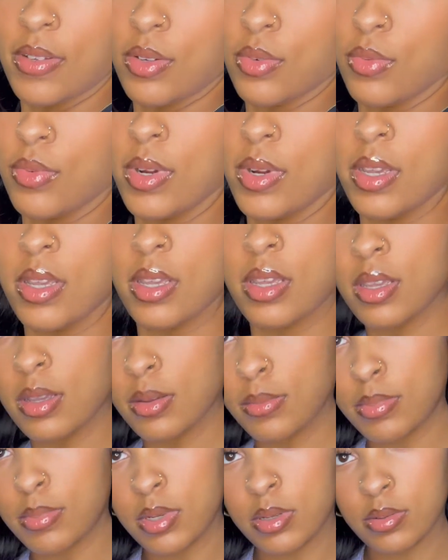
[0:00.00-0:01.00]
and
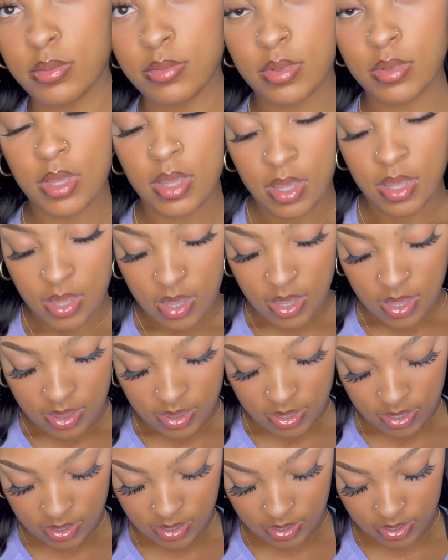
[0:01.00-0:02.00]
ribbed.
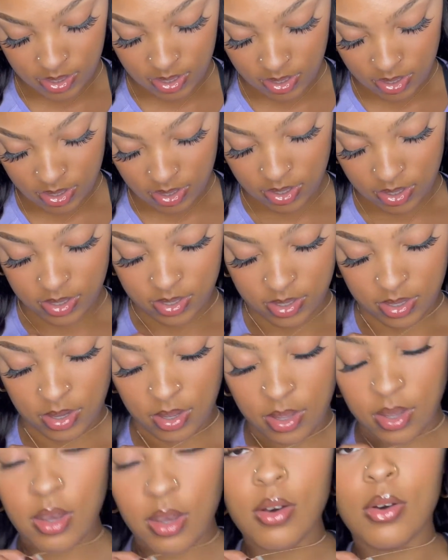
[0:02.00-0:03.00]
This color is a
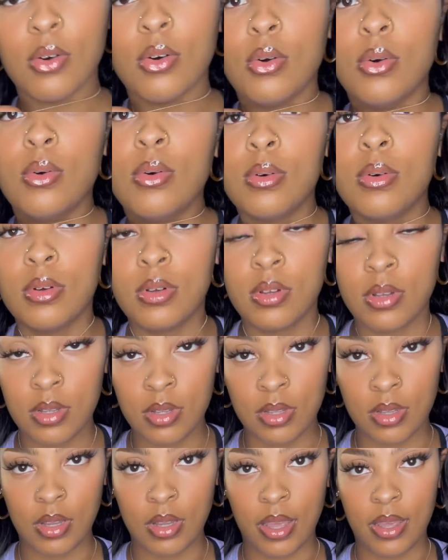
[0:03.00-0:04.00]
go.
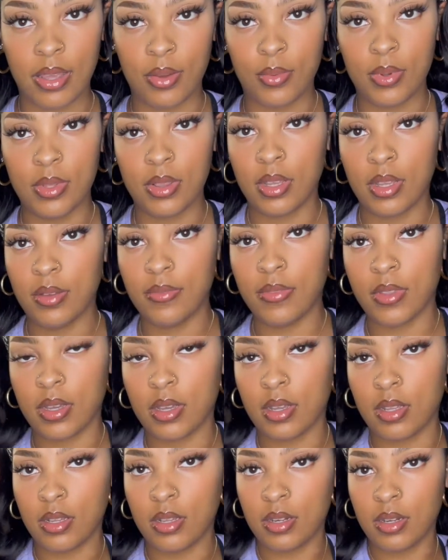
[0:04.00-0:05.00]
Like, we love the
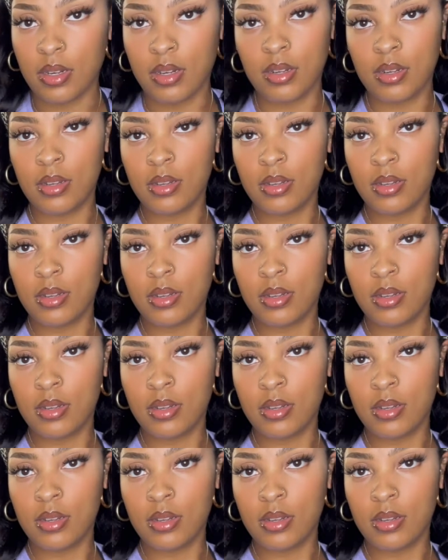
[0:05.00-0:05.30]
color.